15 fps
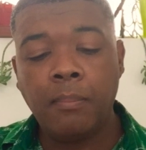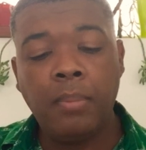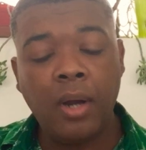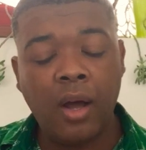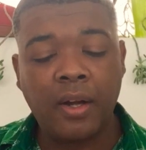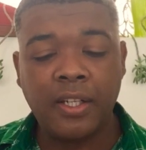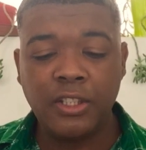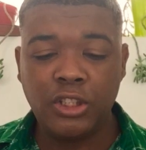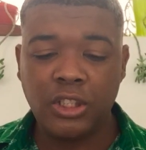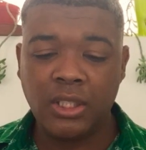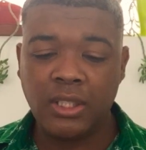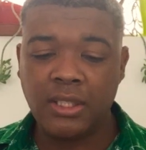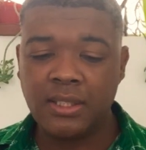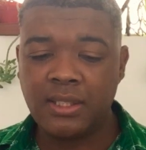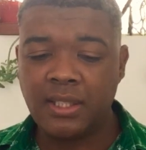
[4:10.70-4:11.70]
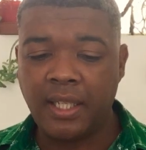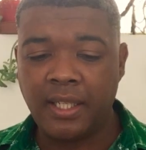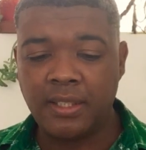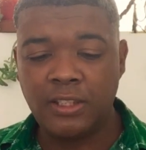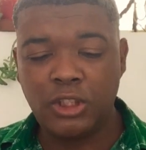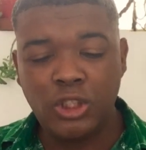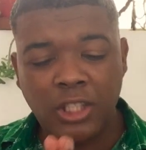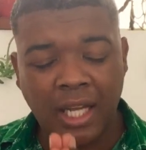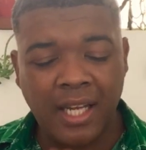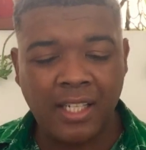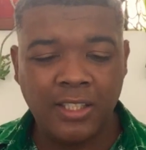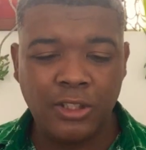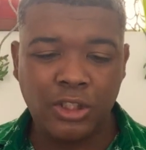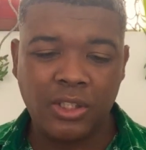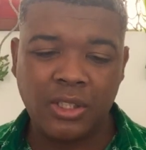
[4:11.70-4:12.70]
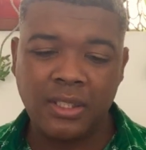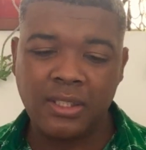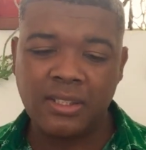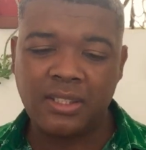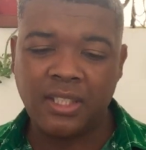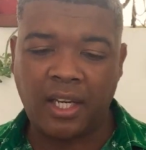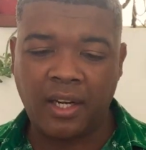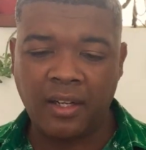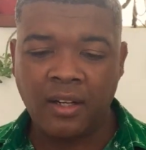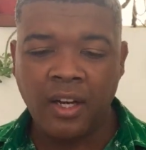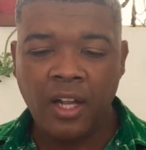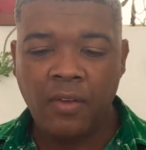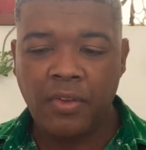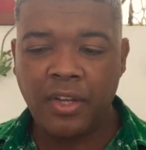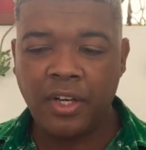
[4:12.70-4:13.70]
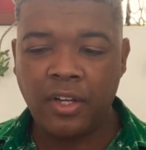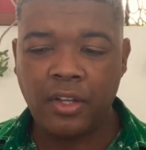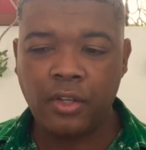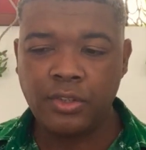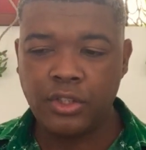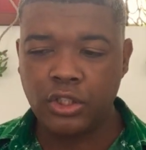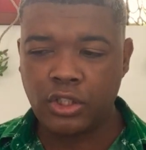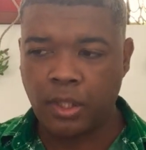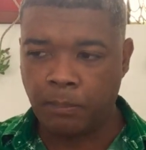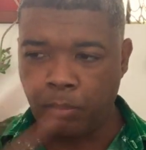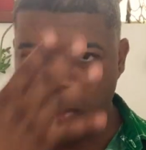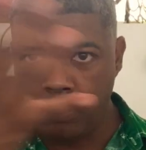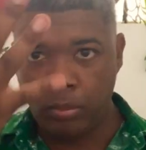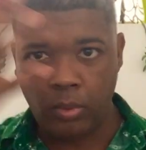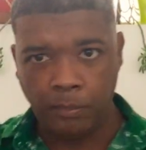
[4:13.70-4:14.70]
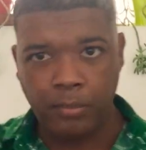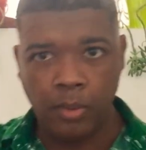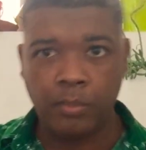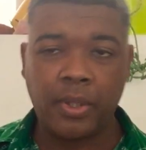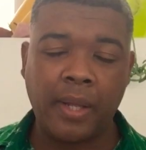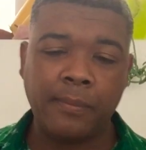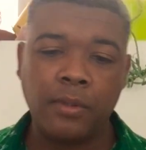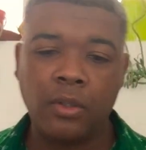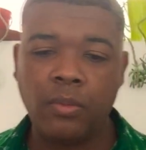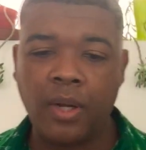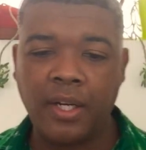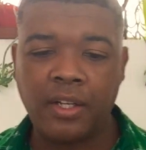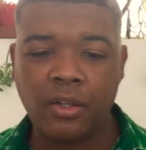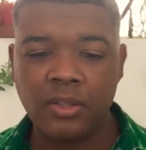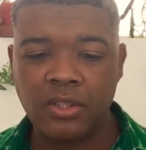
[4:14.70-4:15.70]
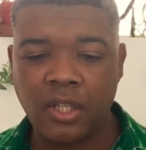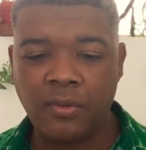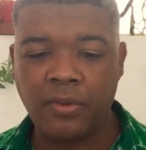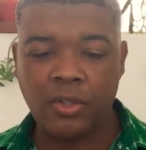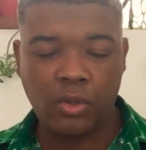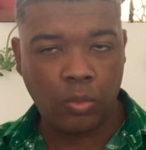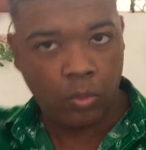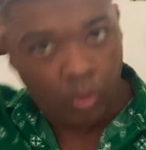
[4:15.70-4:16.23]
blockages and challenges, and you know, you just boom, boom, boom, kept on running yourself into